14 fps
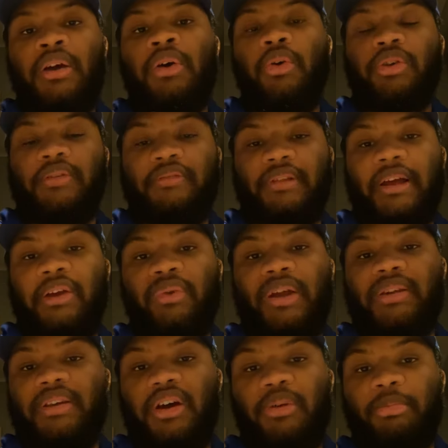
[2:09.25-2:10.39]
or do you feel like
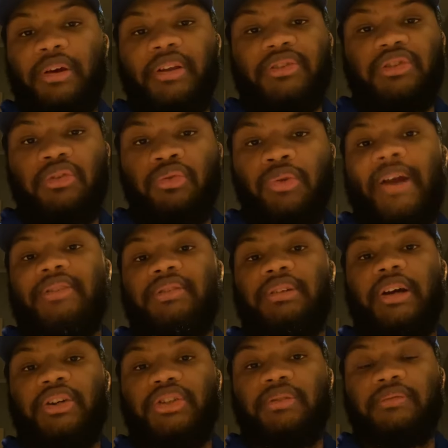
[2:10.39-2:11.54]
Grant Delpit is the right
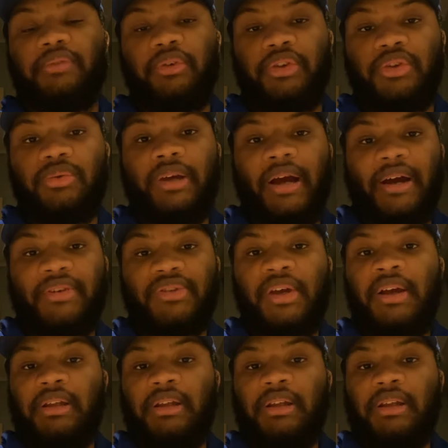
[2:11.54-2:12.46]
selection for you guys?